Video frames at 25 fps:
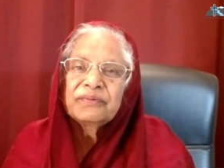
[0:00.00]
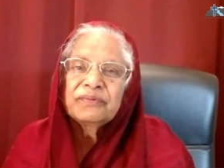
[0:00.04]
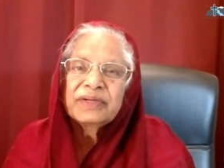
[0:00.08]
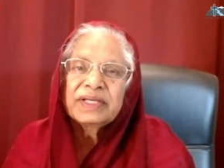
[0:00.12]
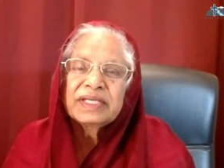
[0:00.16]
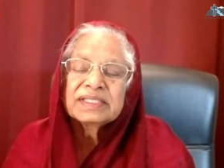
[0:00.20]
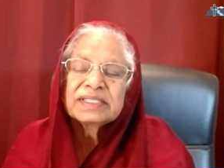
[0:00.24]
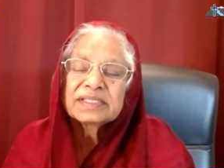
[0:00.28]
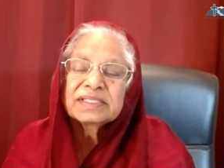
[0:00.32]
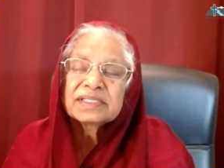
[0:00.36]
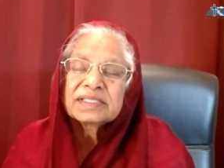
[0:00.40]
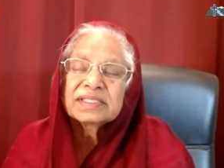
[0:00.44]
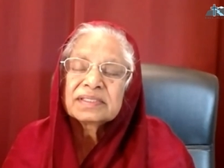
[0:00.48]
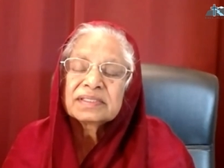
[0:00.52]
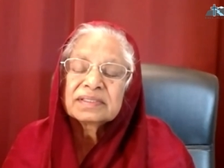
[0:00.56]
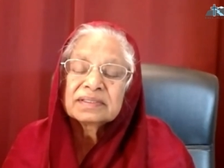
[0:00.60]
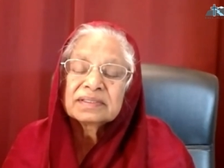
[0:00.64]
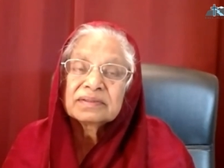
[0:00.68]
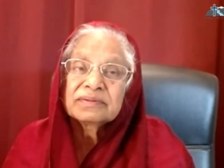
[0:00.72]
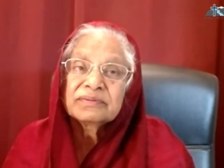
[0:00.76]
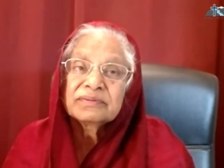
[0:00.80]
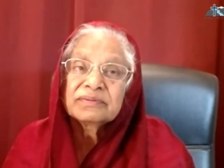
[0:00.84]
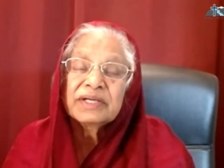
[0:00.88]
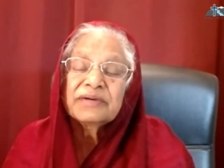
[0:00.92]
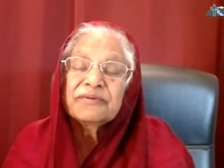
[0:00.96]
faces,
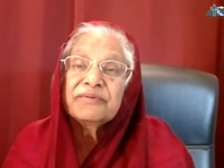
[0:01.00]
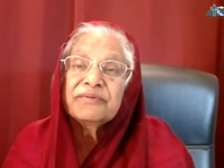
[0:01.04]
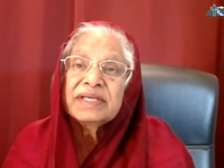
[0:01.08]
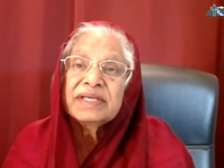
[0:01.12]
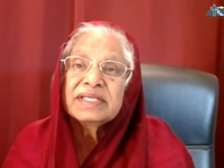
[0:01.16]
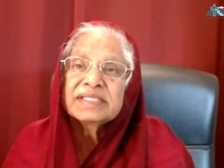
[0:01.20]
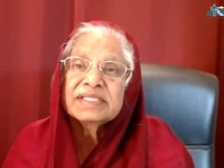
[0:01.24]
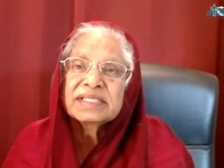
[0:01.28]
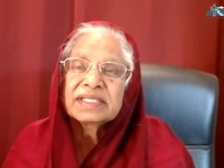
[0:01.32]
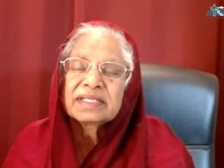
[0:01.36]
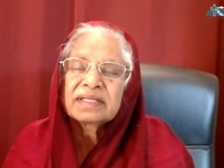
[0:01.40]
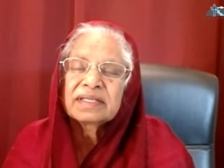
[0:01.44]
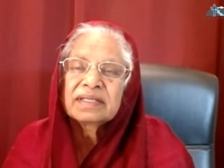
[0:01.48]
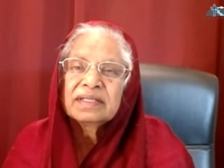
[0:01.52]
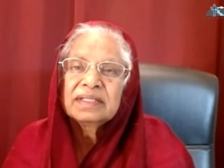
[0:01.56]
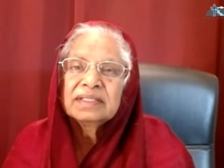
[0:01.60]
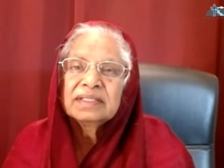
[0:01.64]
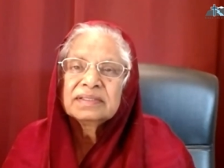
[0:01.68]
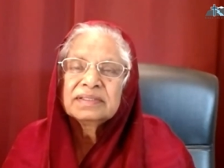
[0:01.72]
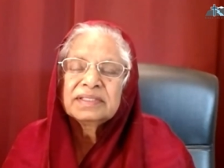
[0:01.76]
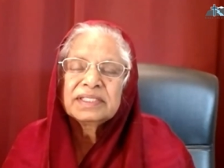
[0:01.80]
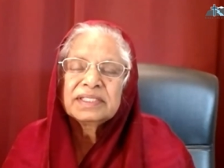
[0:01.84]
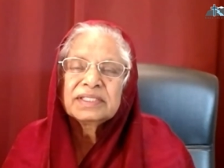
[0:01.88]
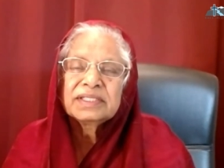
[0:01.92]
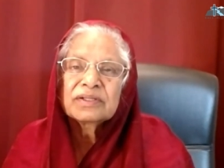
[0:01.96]
we are facing
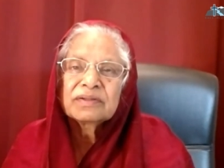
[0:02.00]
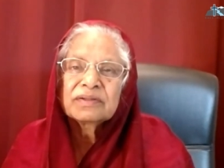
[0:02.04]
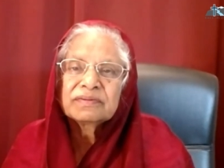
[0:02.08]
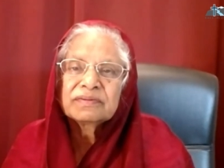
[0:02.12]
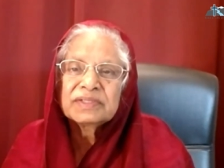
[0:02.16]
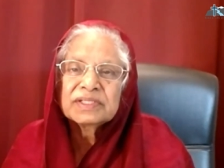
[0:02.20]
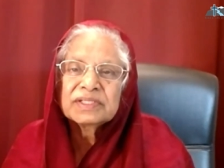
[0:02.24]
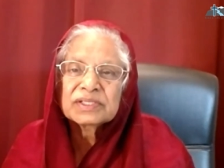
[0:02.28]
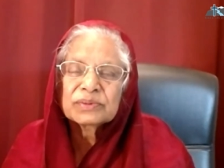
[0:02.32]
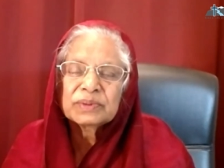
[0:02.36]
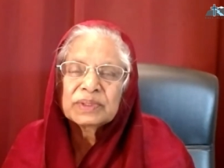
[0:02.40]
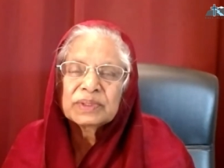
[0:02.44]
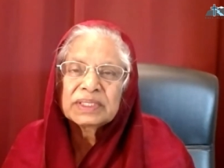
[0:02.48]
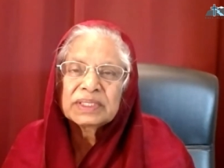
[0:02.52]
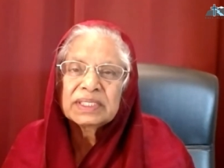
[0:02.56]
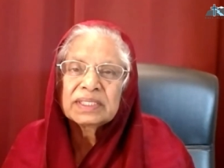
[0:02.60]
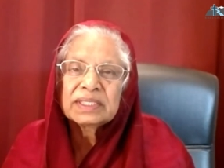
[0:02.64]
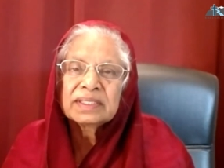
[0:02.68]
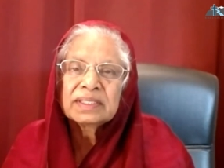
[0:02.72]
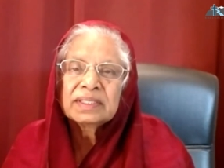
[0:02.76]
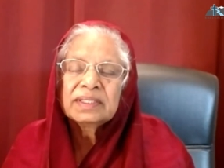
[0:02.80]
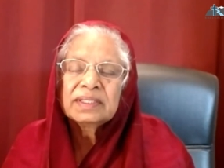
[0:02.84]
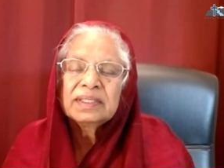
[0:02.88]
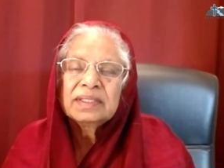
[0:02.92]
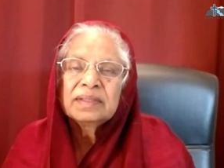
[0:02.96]
things of this world,